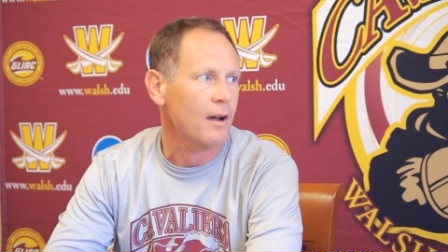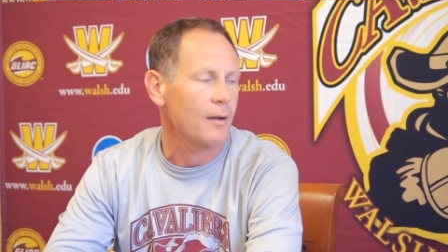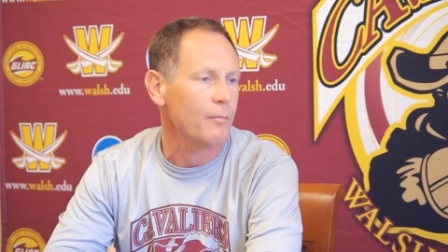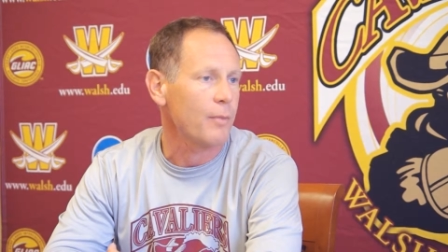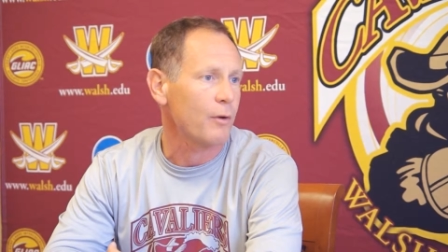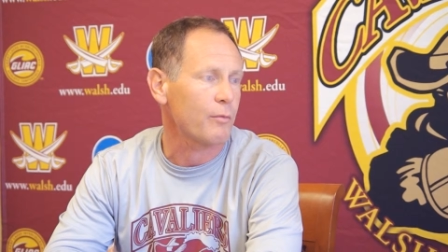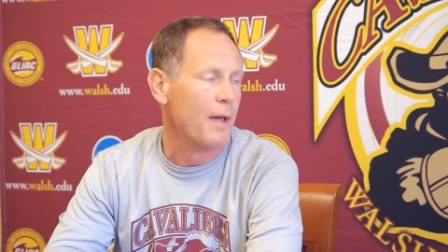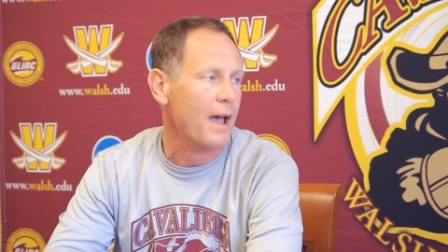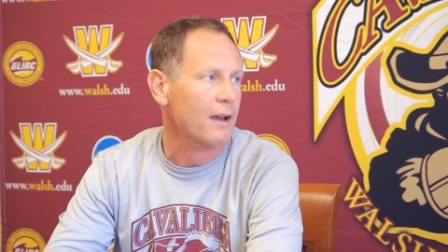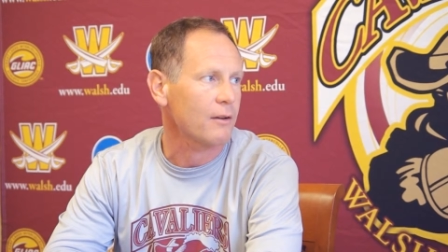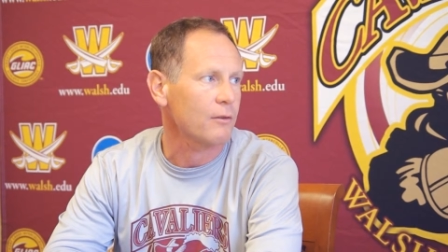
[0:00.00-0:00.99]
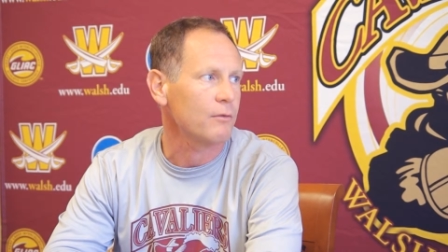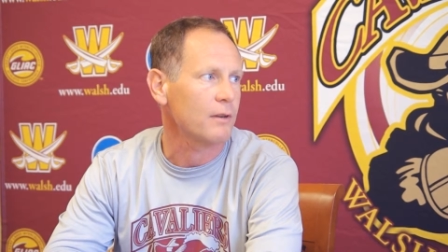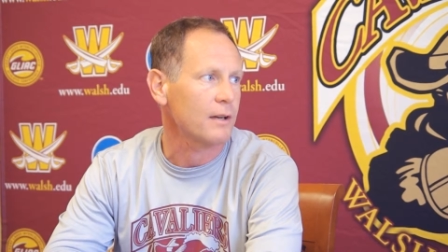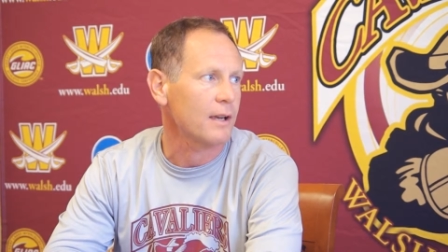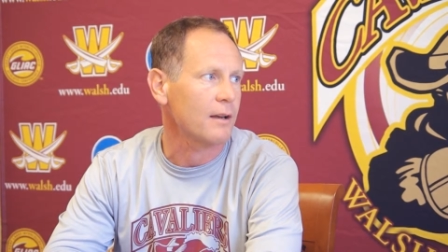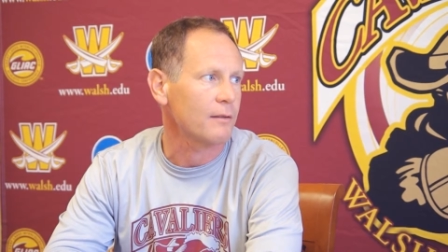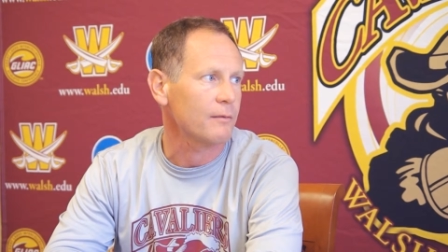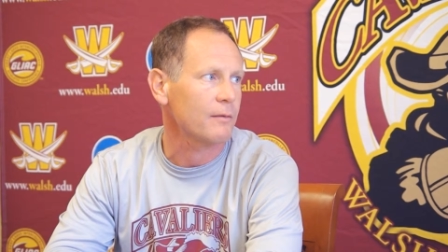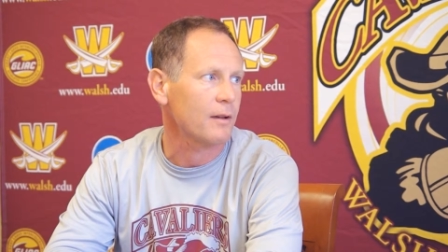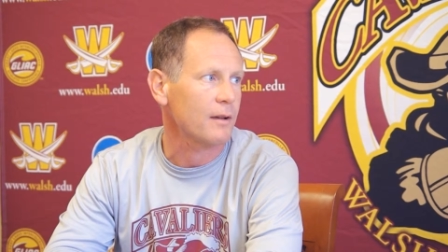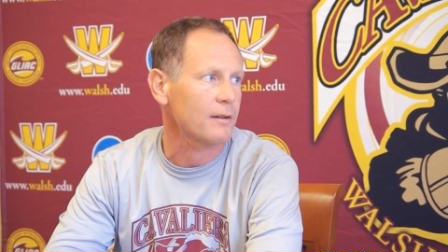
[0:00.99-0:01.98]
uh, both back, who
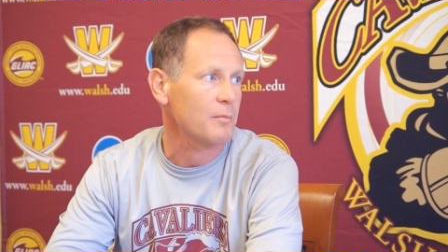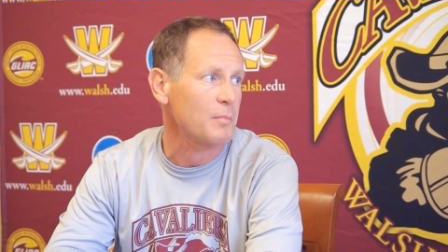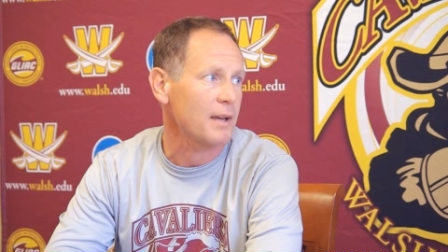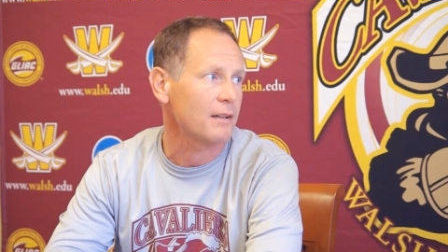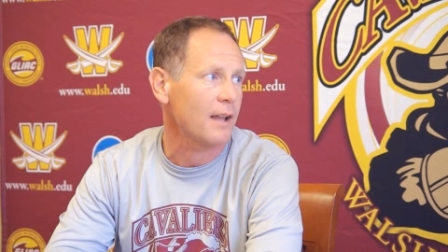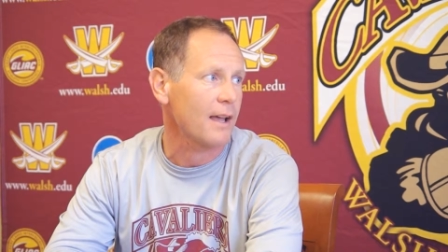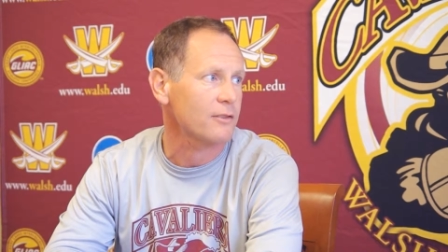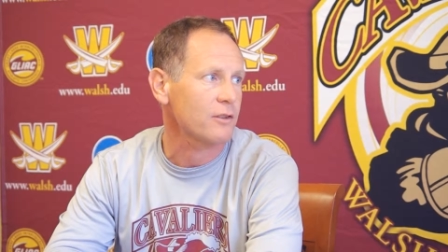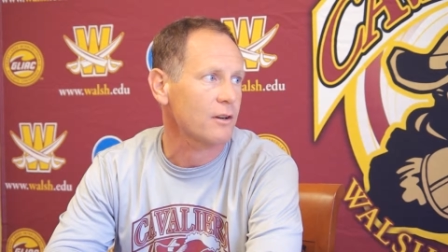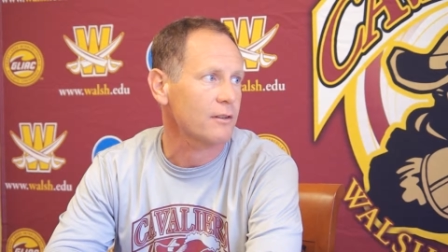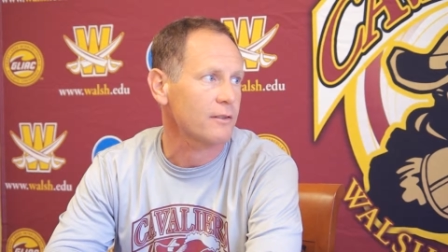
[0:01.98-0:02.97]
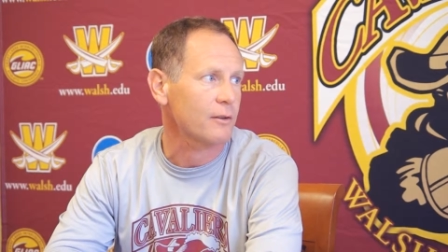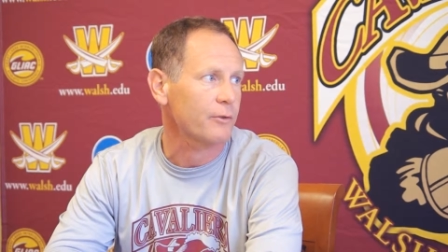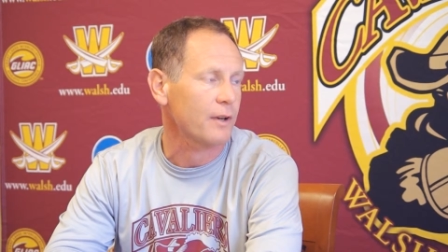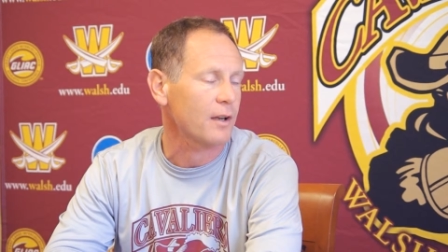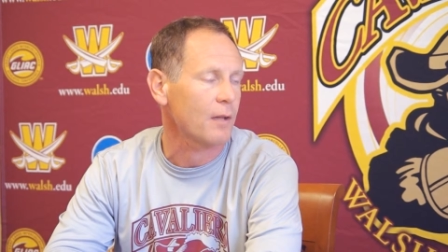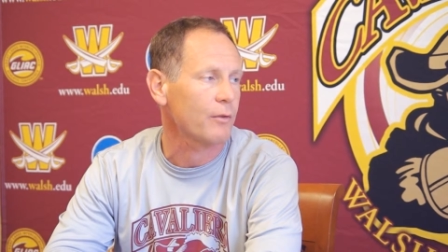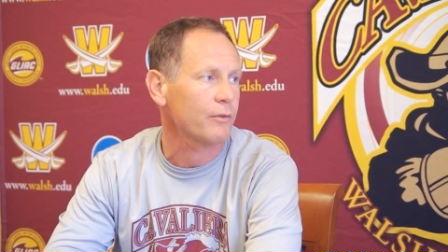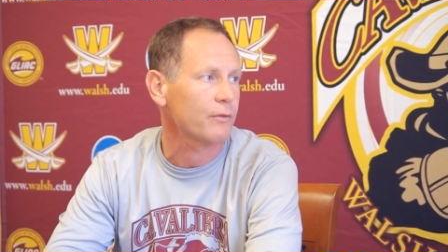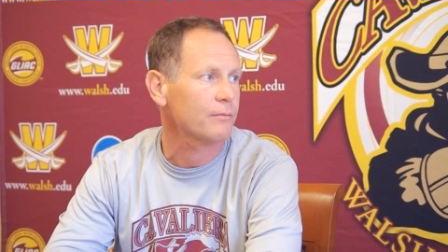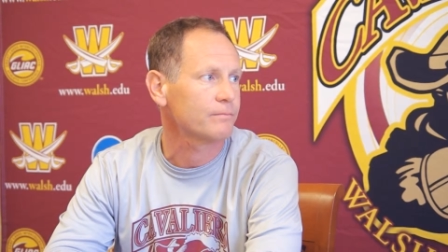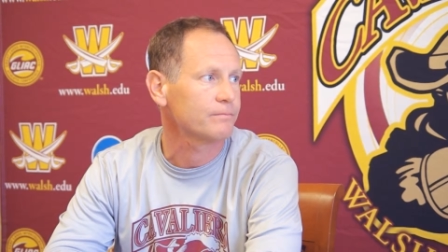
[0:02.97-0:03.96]
again uh, competed last year, singles and
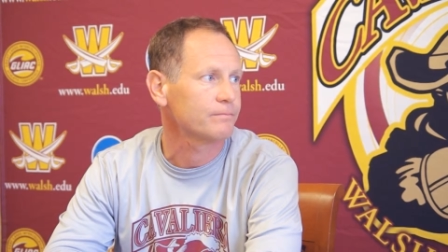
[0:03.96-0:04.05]
doubles.